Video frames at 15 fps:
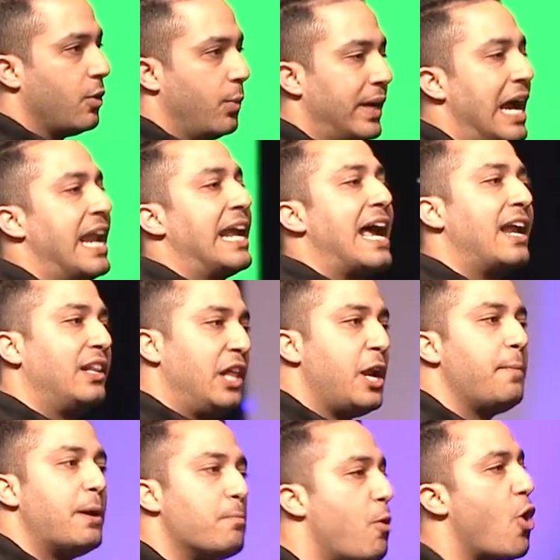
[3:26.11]
We got to get a
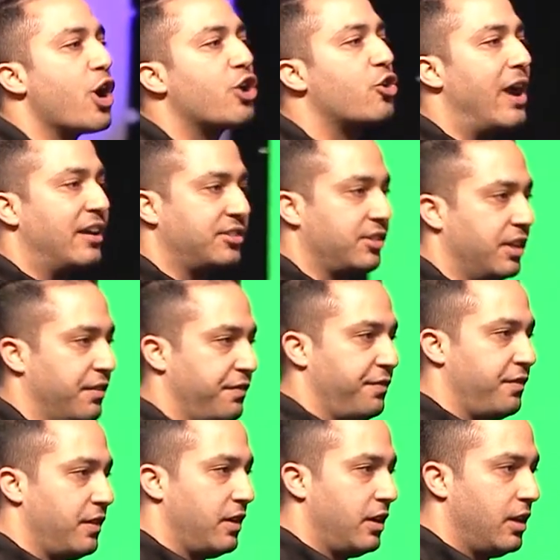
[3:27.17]
little bit more aggressive.
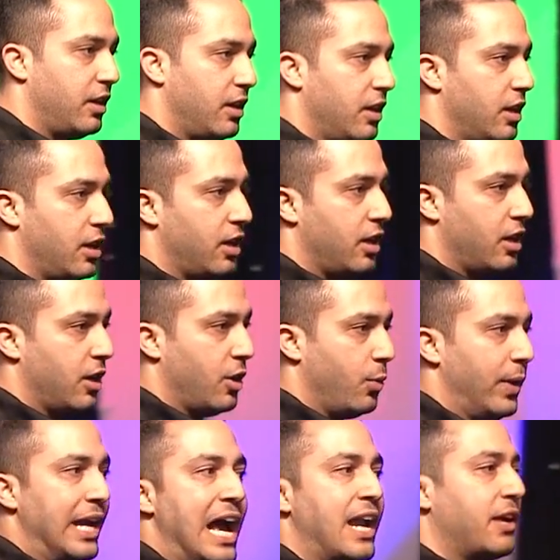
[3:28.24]

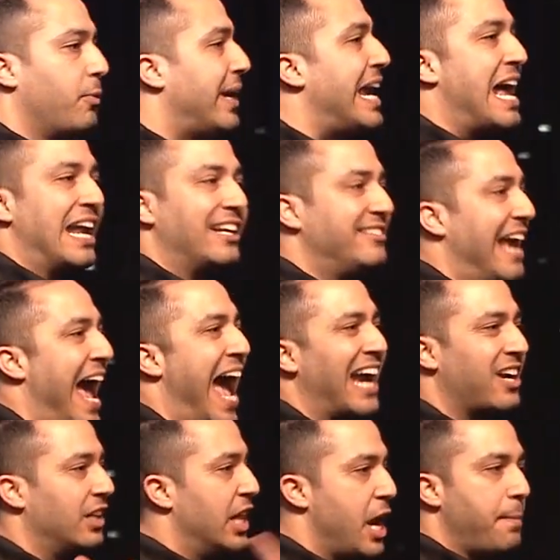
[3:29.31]
We got to
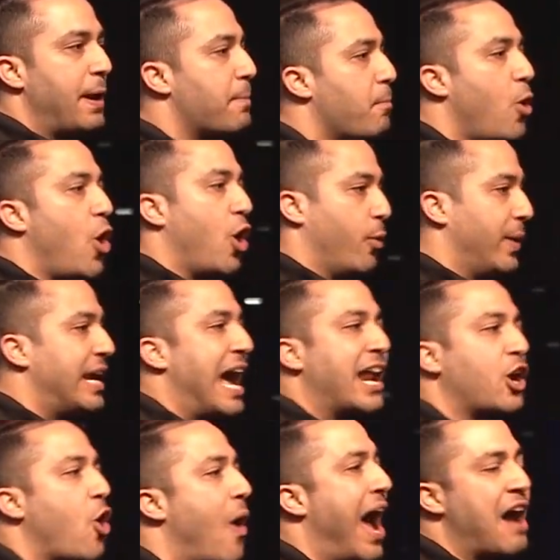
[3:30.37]
attack a little bit more. We got
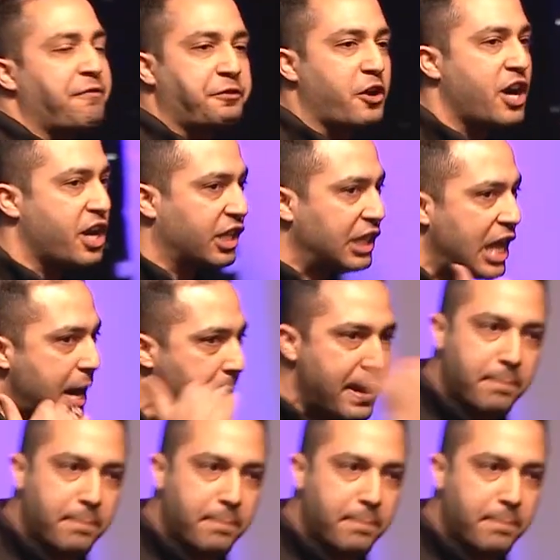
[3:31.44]
to go after it a little